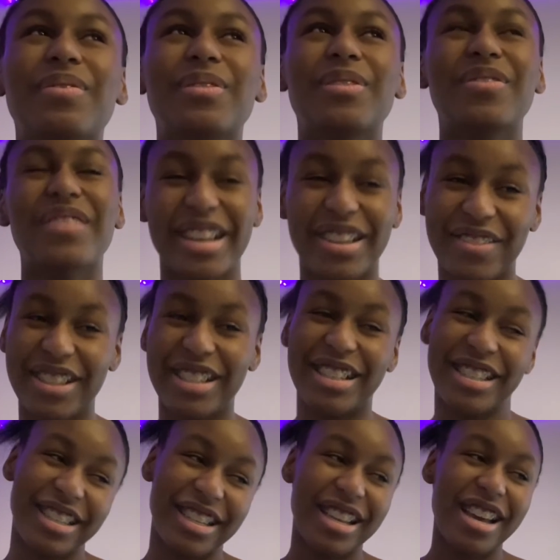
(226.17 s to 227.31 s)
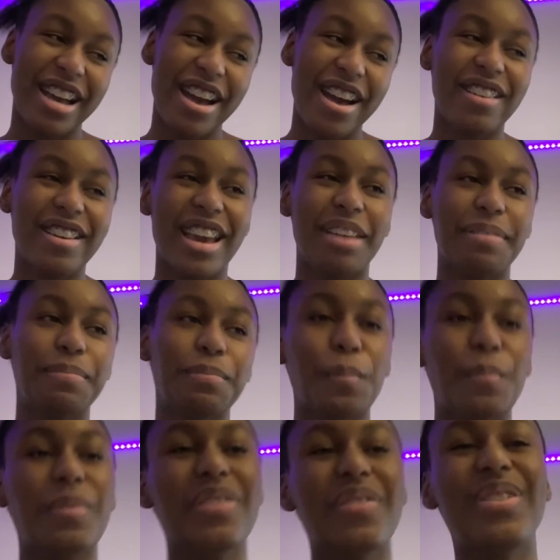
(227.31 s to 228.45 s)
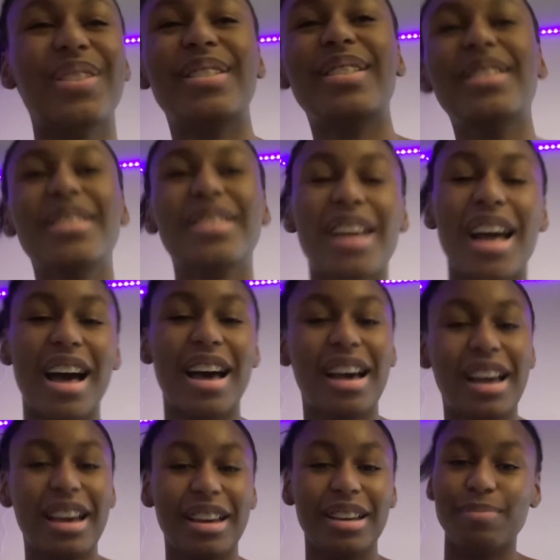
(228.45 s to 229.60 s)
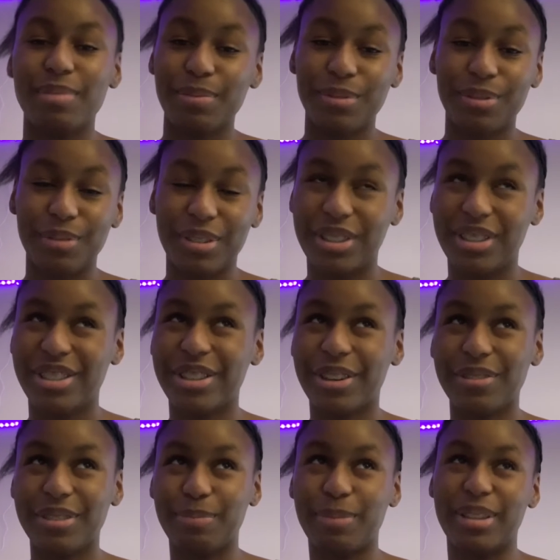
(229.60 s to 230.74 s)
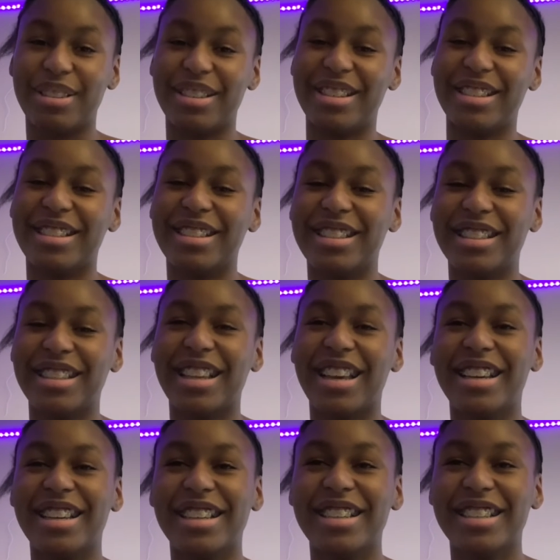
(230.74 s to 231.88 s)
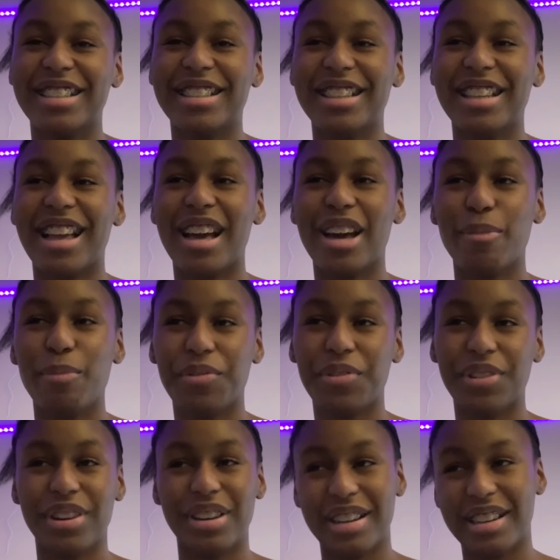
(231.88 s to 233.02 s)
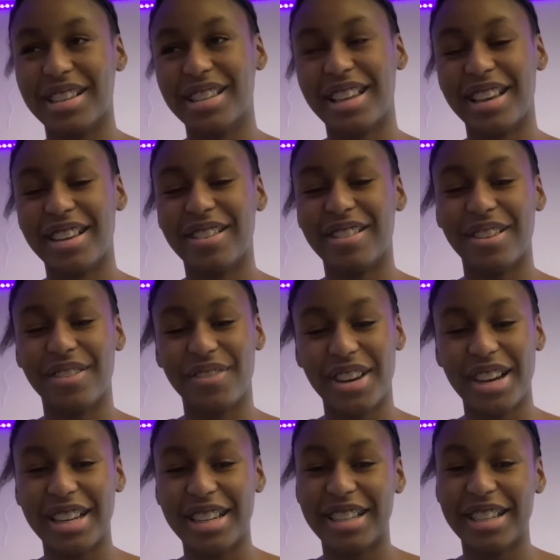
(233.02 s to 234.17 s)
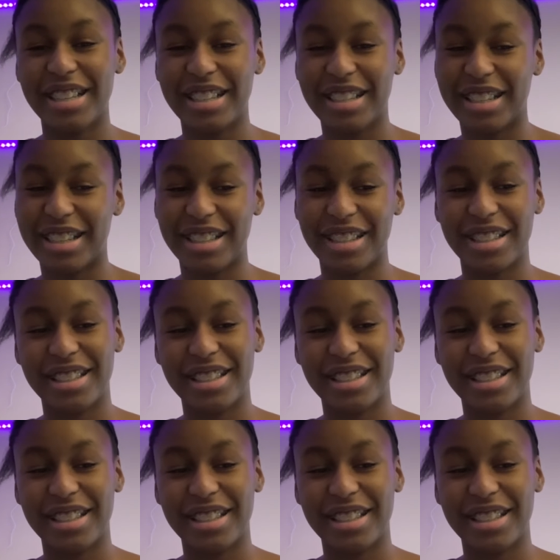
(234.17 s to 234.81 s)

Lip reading: My opinion. Okay, for starters, I'm a shonen person. Like, I prefer like all the fighting and